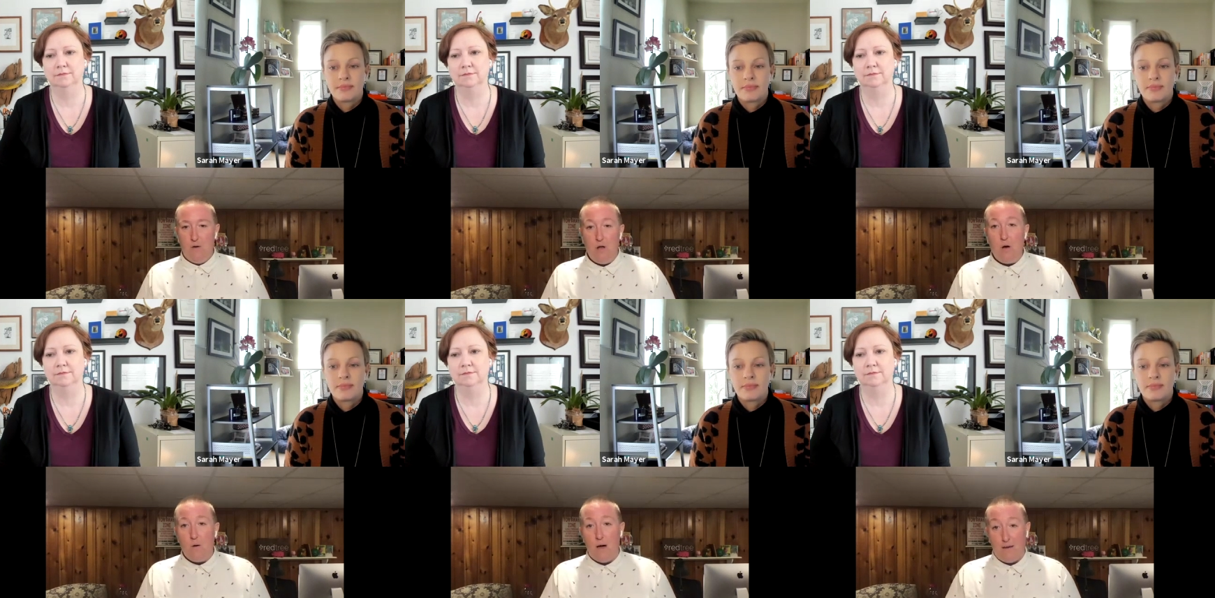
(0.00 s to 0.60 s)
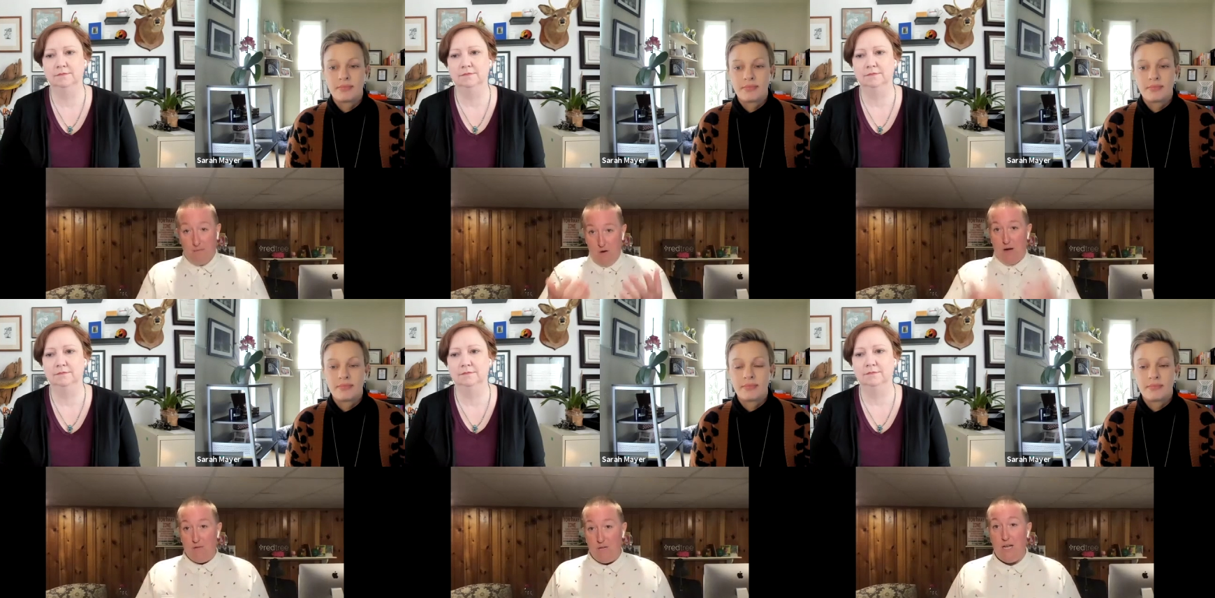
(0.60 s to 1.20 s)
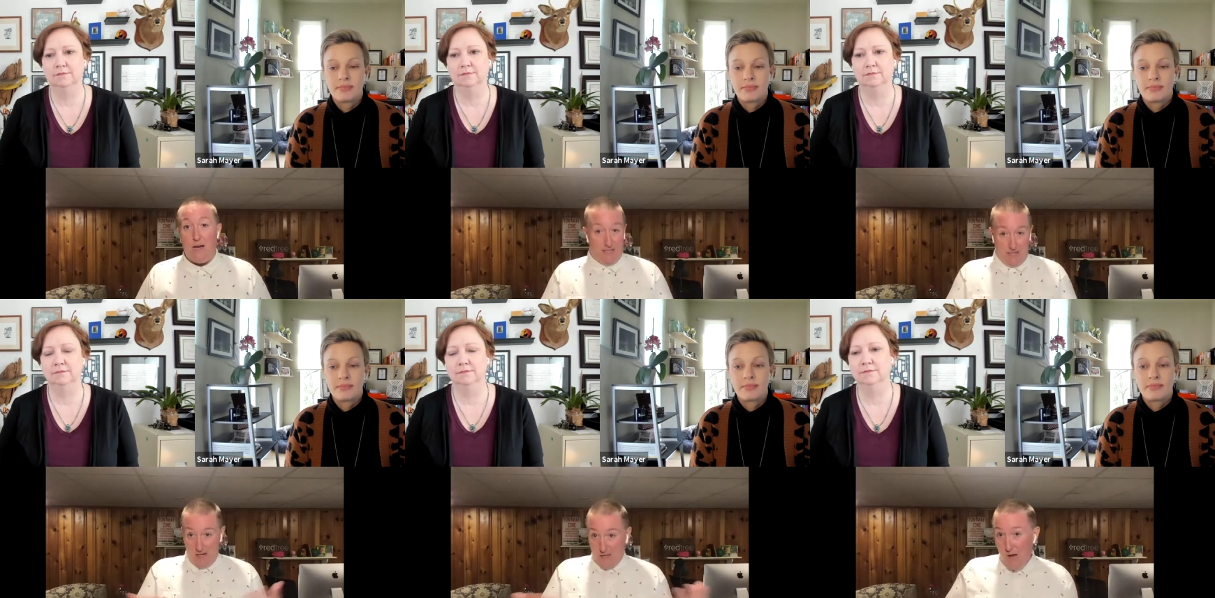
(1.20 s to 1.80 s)
Speaker 1: no, I, you know, I reached out, I
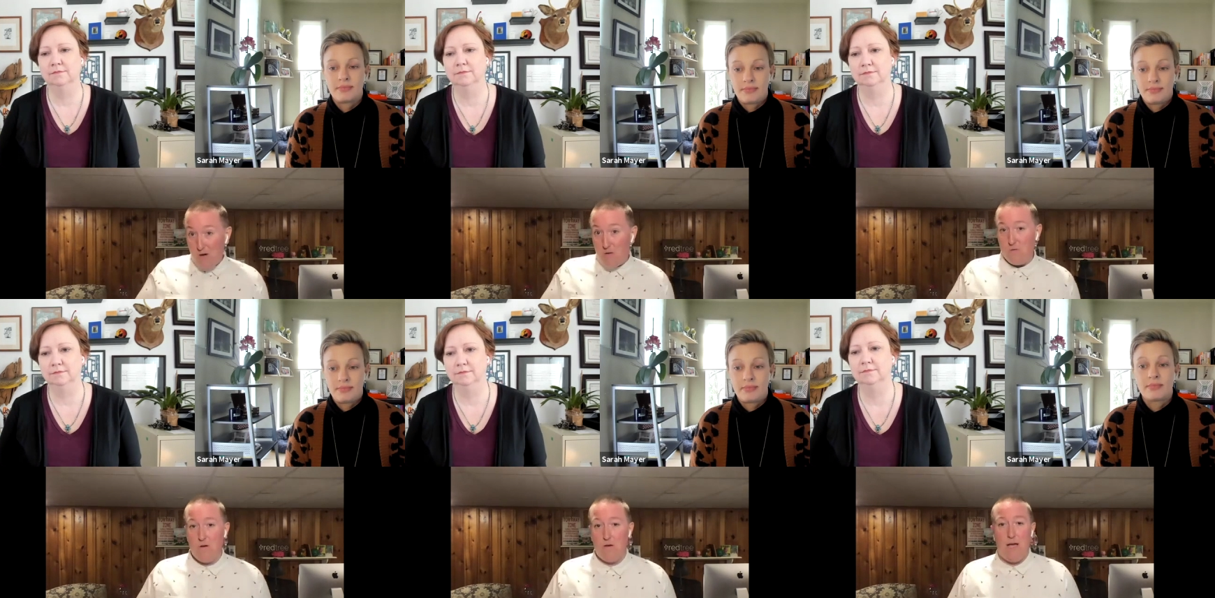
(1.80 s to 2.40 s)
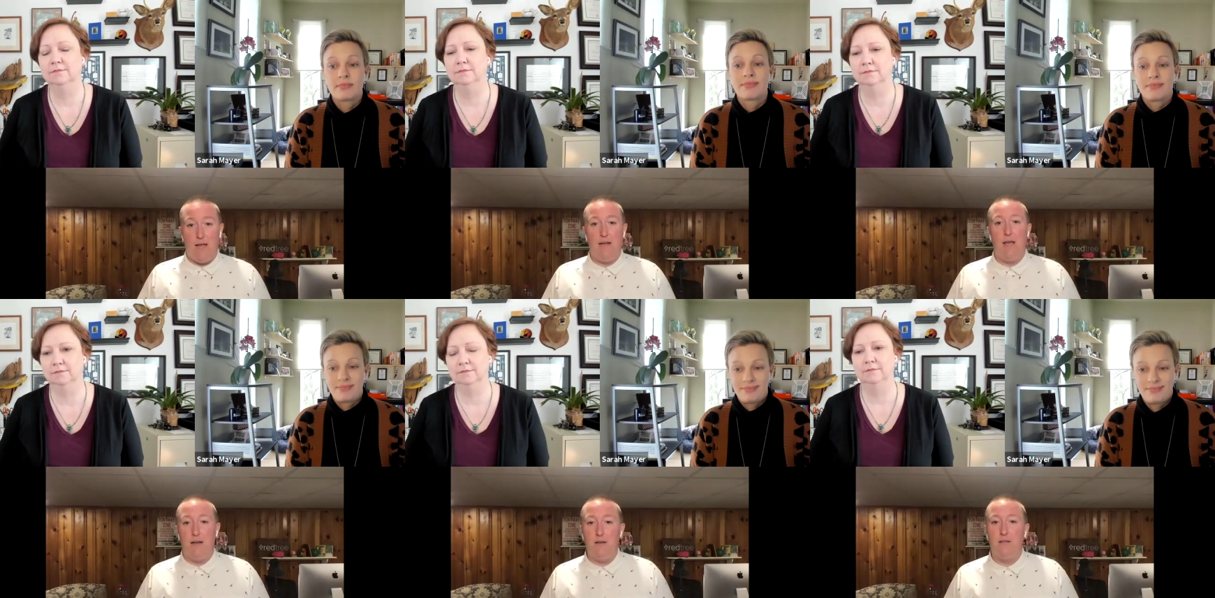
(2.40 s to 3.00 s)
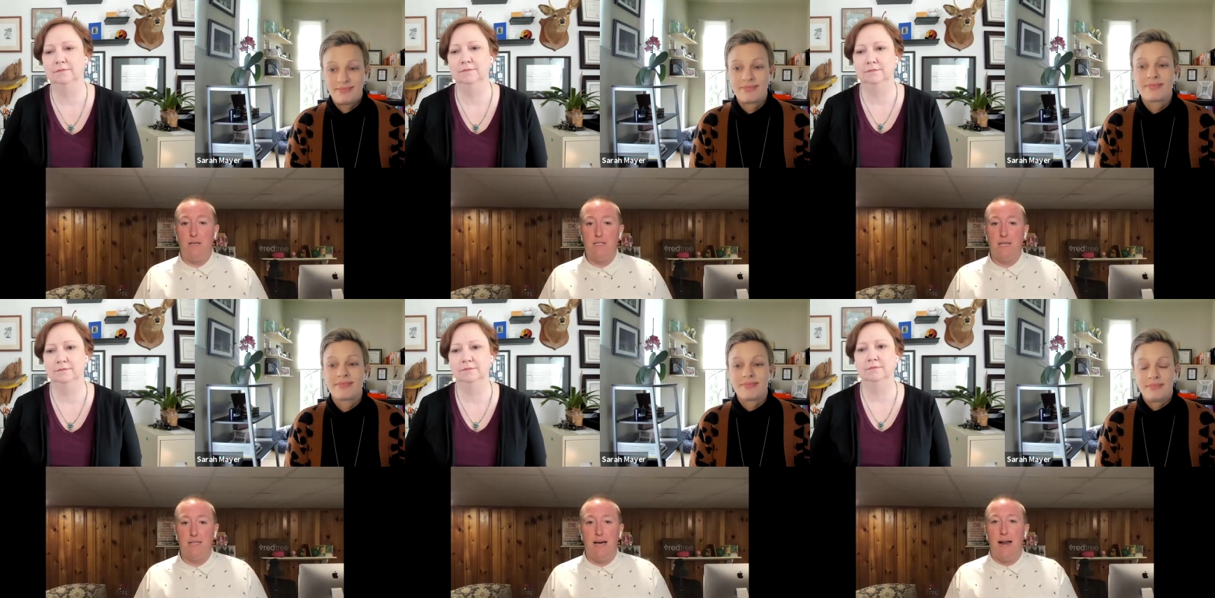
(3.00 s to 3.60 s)
said, hello, and, and things
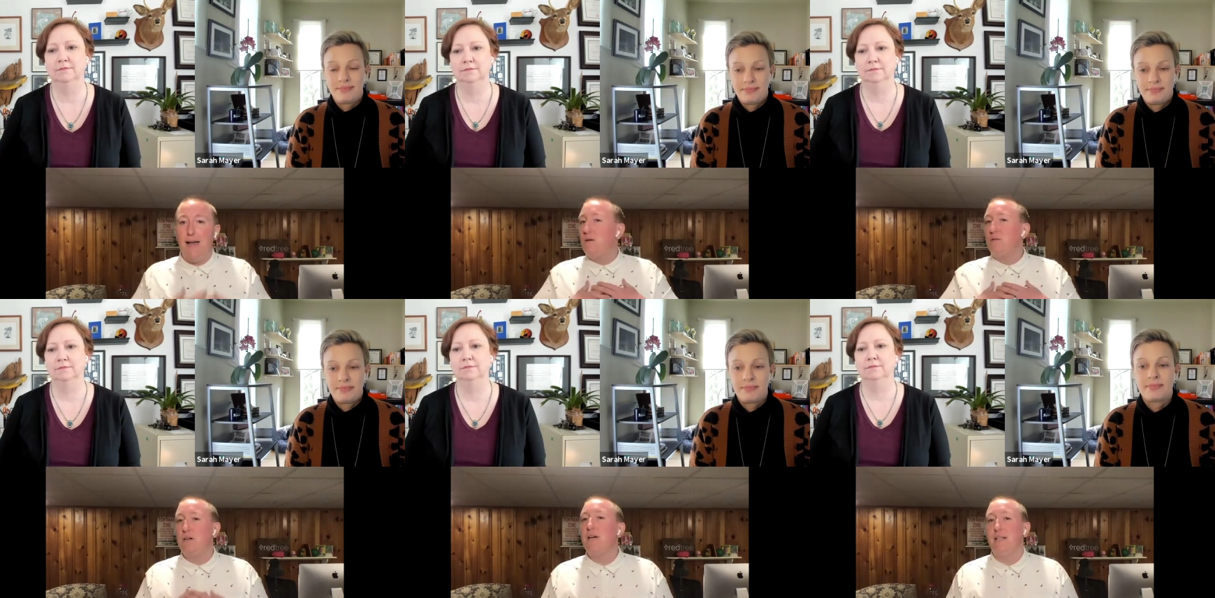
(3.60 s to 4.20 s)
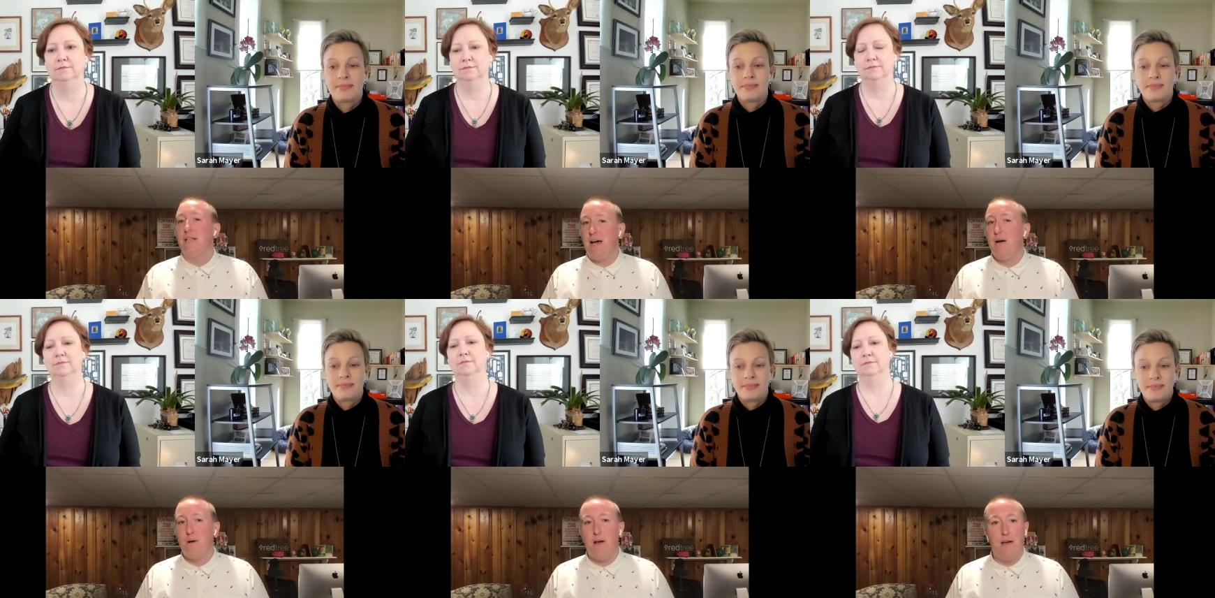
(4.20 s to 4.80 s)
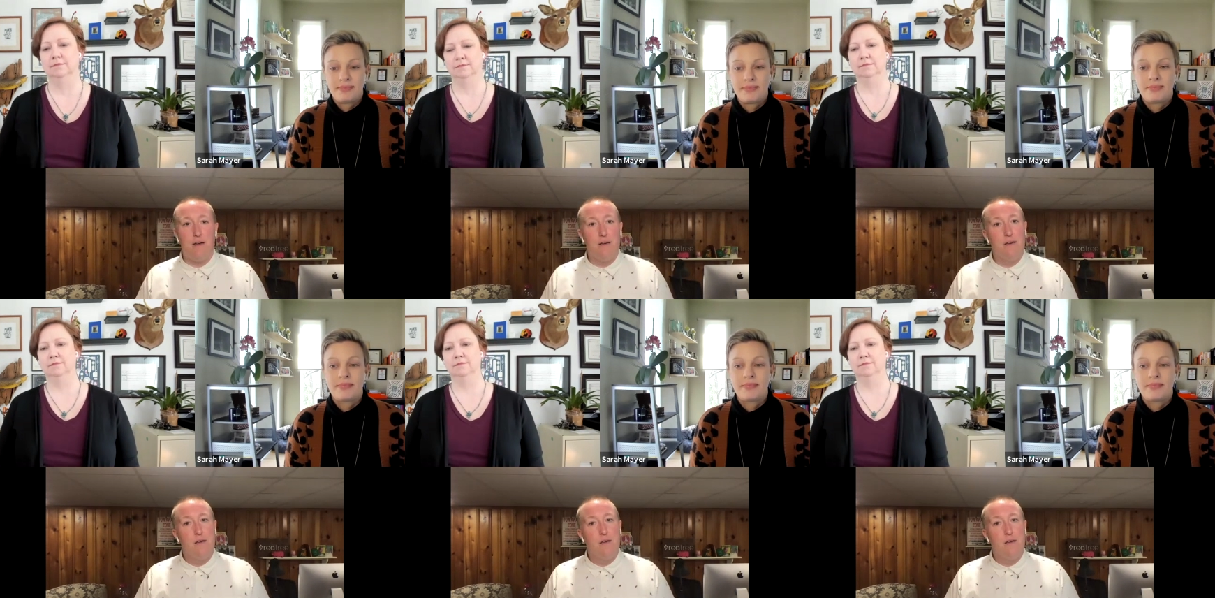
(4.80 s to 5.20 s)
like that. I don't look at it that way.